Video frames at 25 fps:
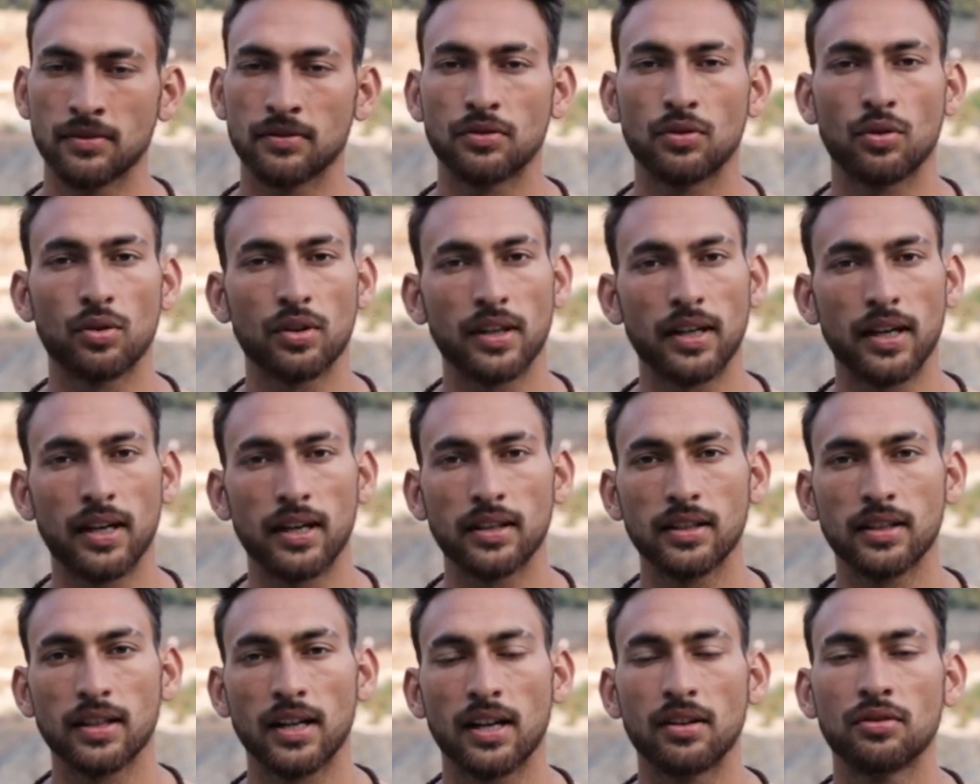for
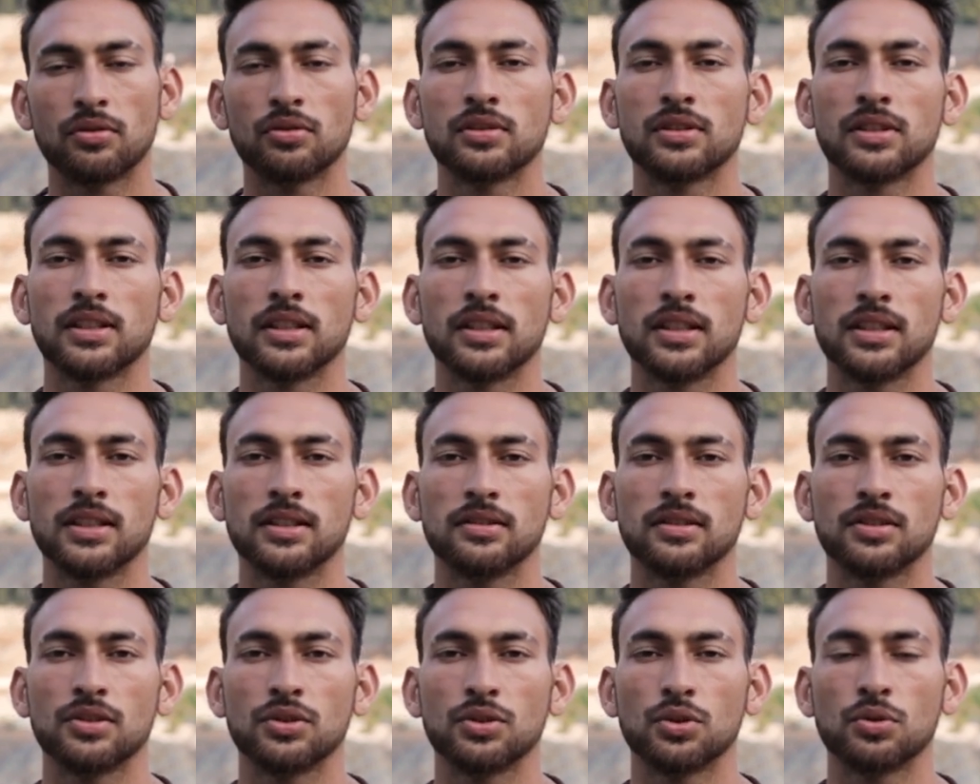that I would say
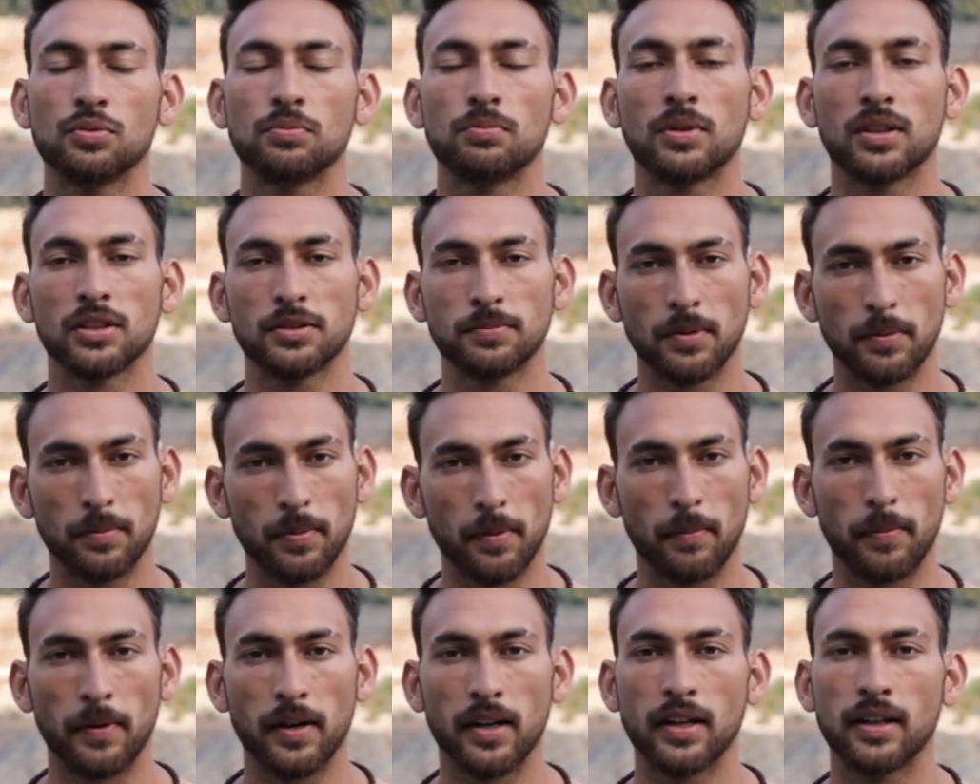you must be
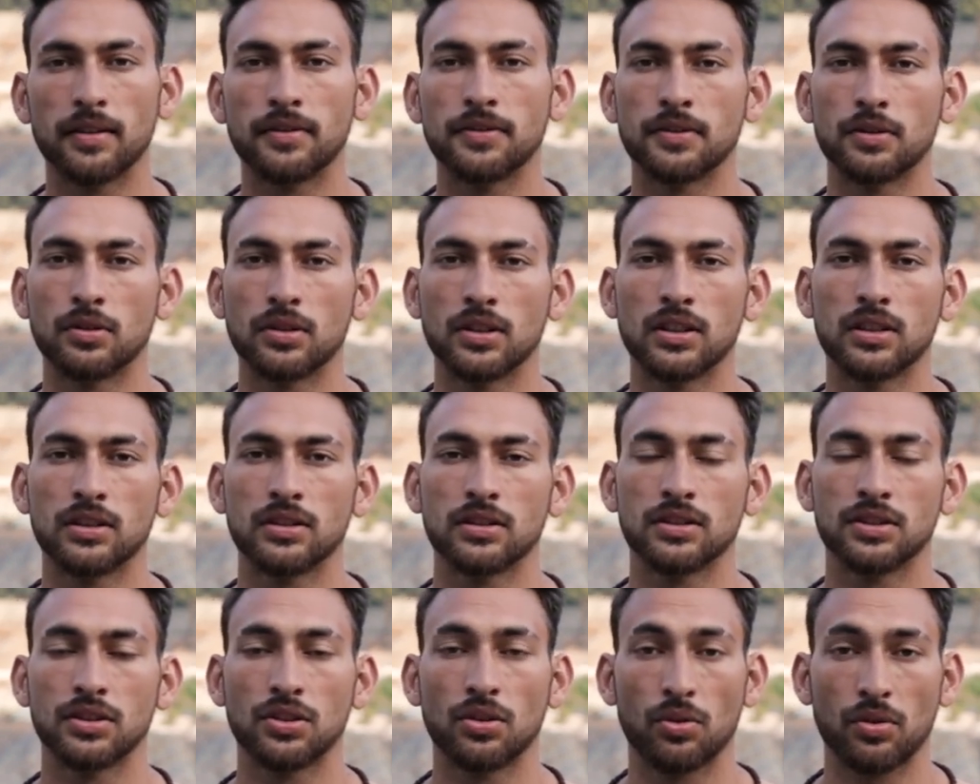prepared for
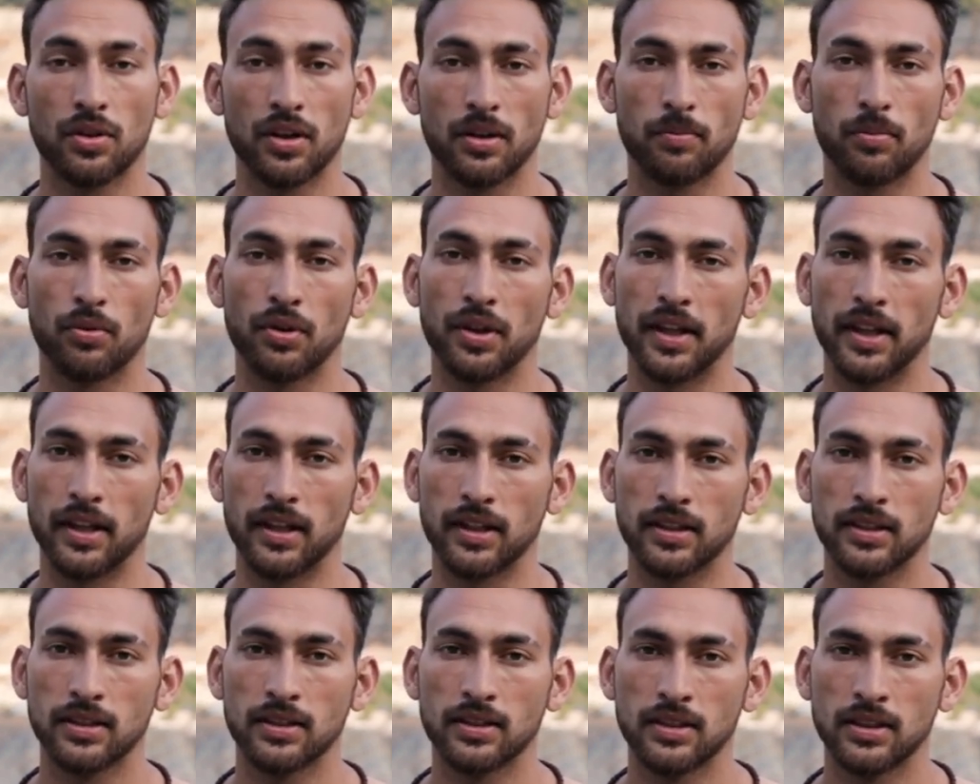yogic
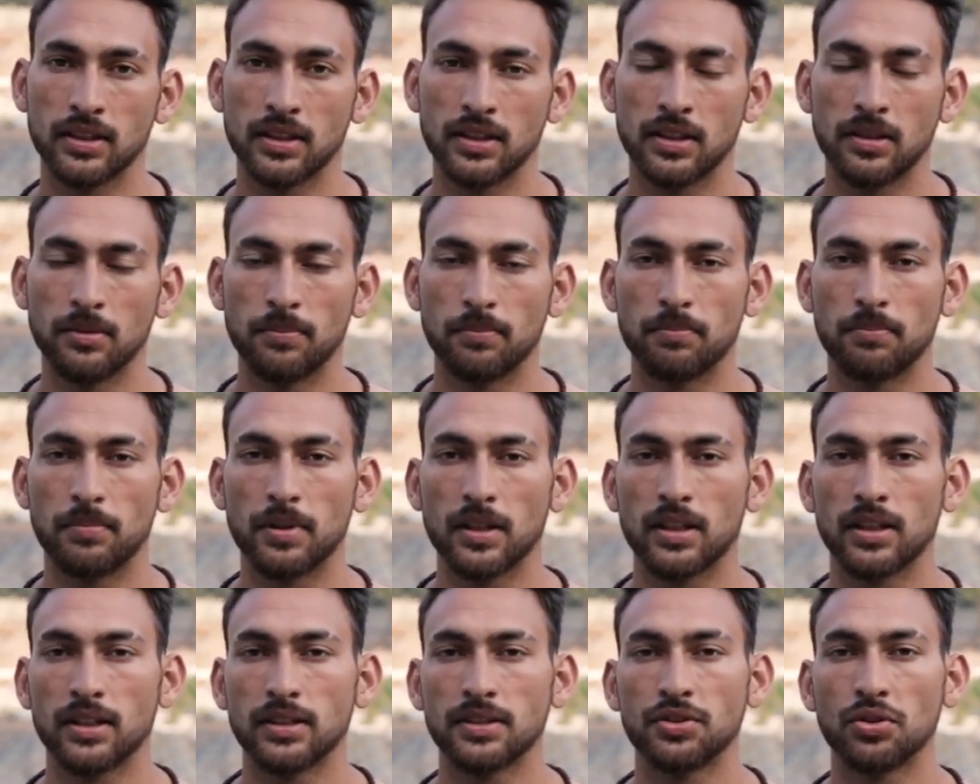breathing,
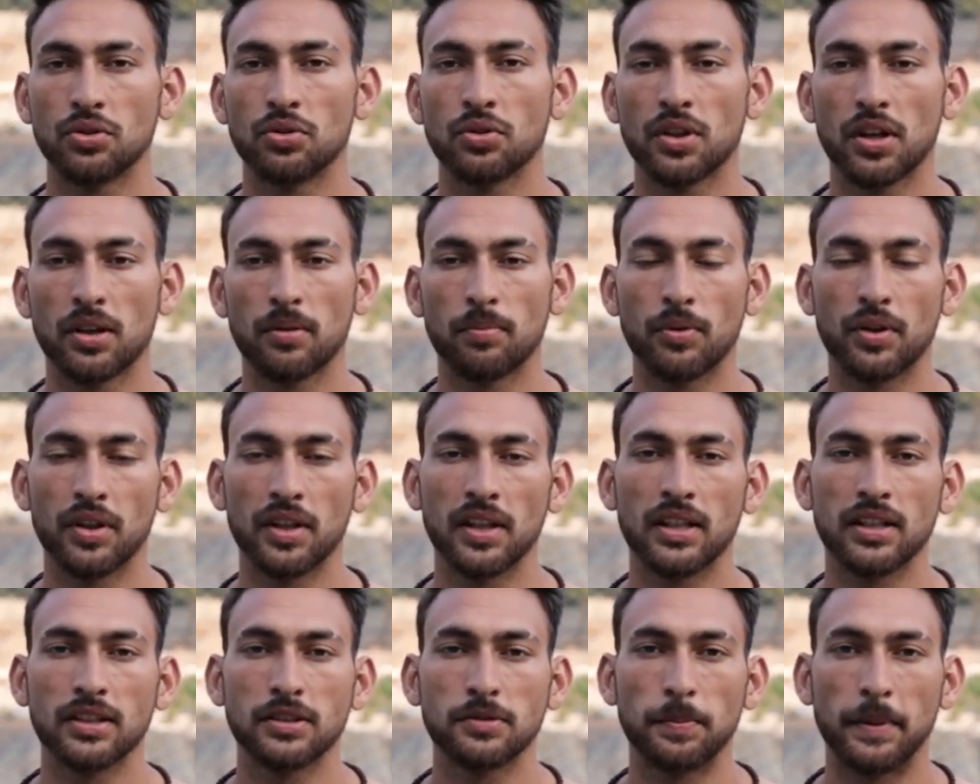because yogic
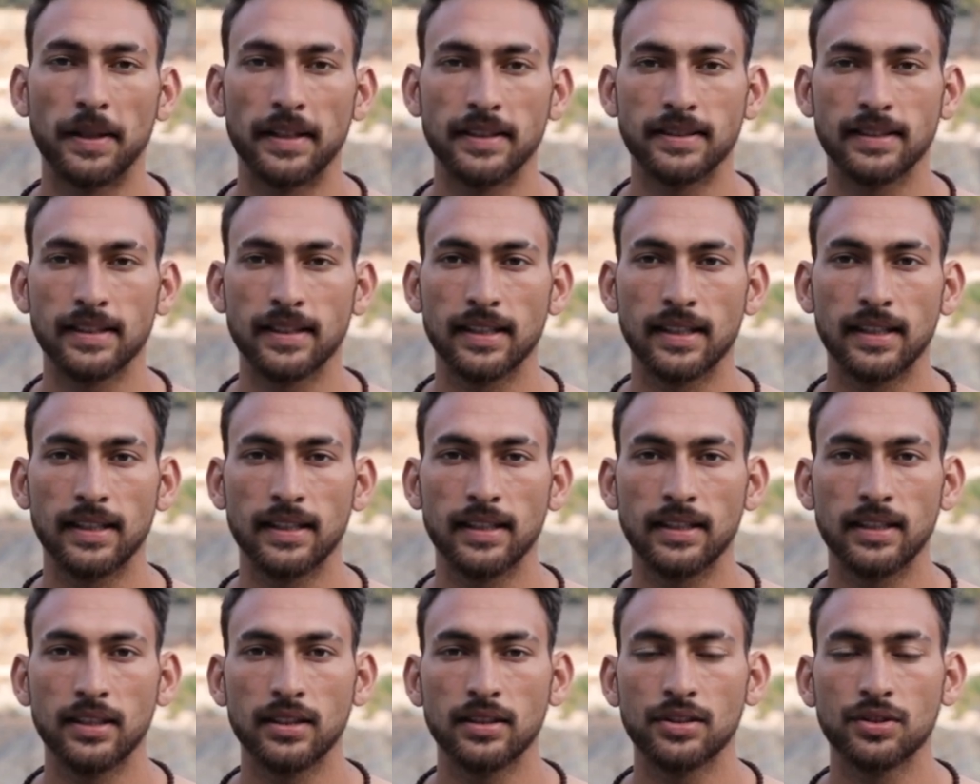breathing is
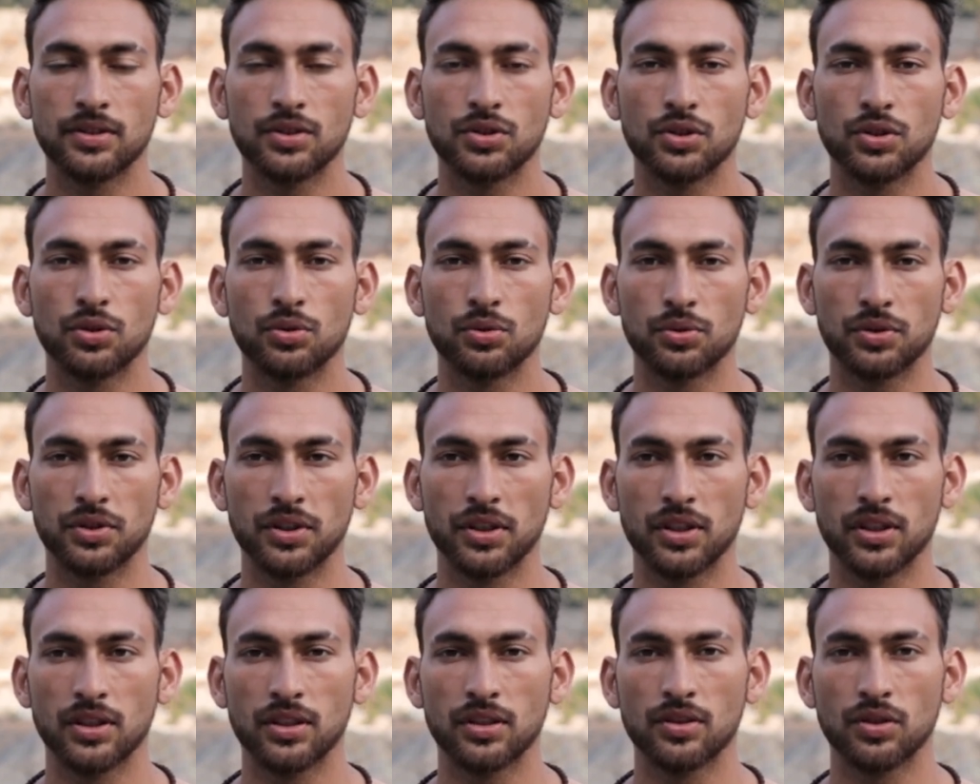basically
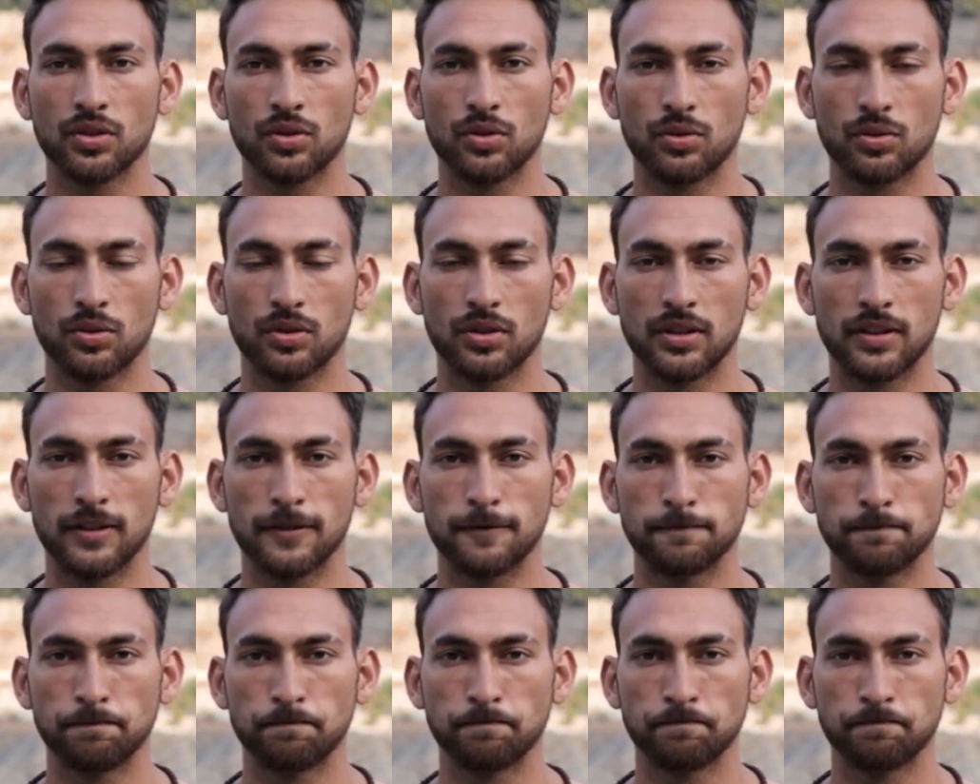using your